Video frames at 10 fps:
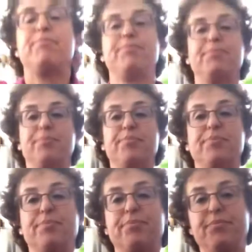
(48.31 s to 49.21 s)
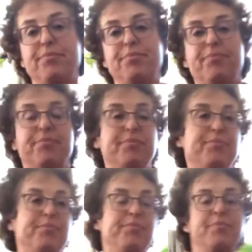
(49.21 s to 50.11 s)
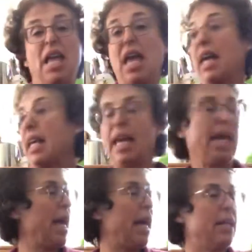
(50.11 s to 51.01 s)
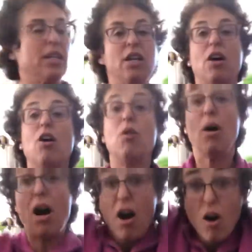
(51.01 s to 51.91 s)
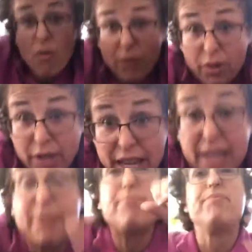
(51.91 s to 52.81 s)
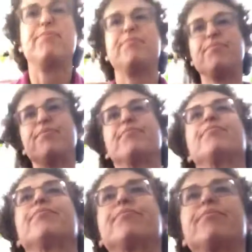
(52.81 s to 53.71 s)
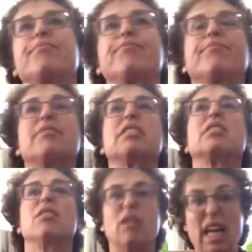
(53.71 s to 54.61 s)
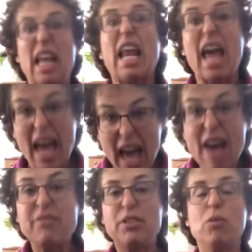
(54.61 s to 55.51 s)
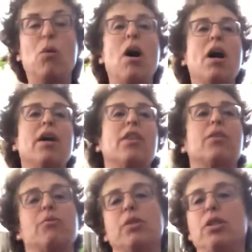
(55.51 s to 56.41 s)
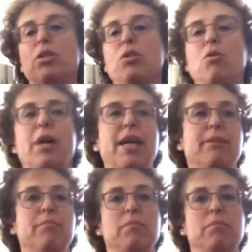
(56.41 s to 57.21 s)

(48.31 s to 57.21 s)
Can't go over it. Can't go over it. Have to walk through it. Have to walk through it.